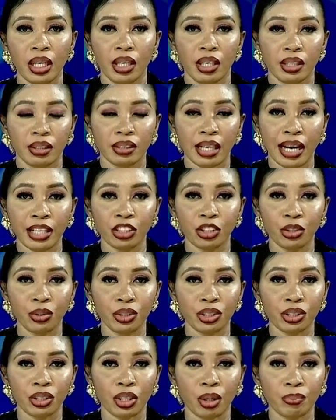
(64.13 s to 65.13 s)

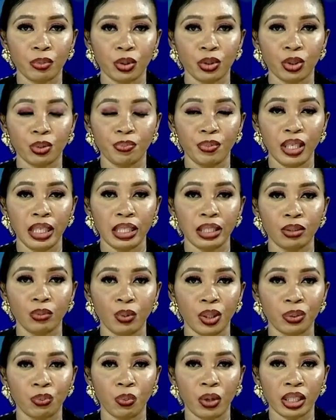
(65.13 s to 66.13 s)
Nigerians up to speed
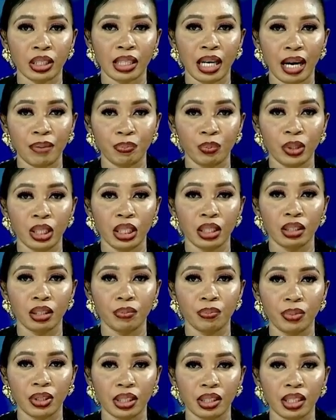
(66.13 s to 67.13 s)
with what's happening in the
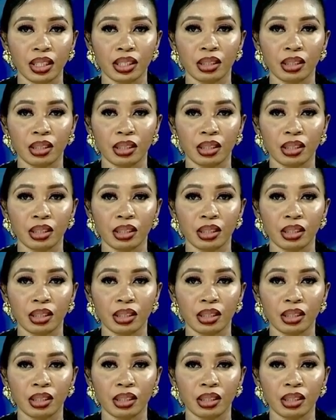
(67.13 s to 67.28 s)
business